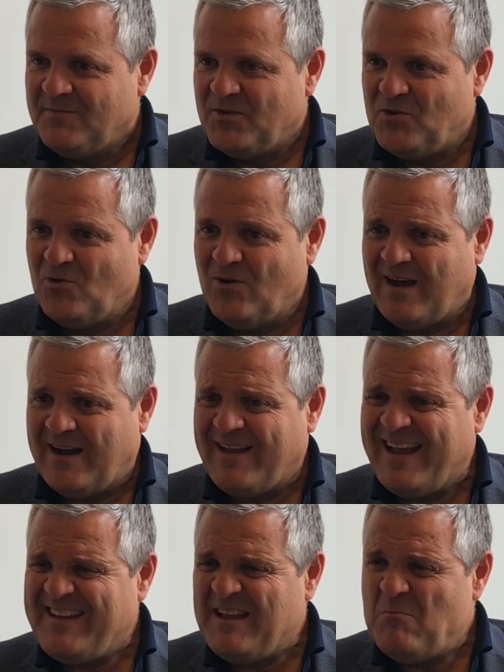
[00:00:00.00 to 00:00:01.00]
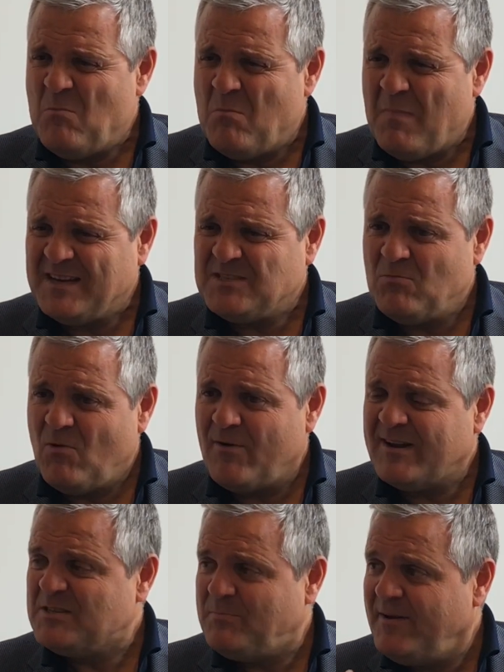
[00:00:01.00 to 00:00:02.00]
you are getting much more
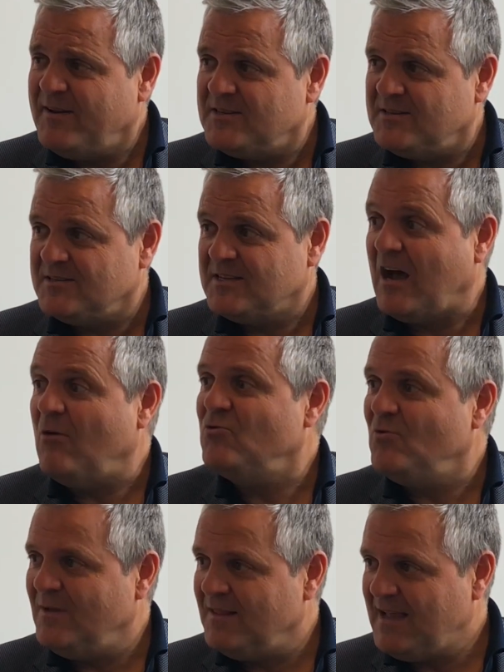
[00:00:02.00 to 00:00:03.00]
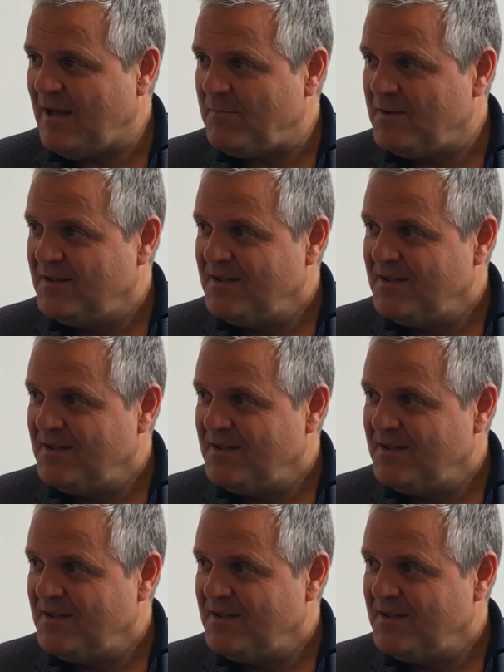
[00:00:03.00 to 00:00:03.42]
experiences how to build up.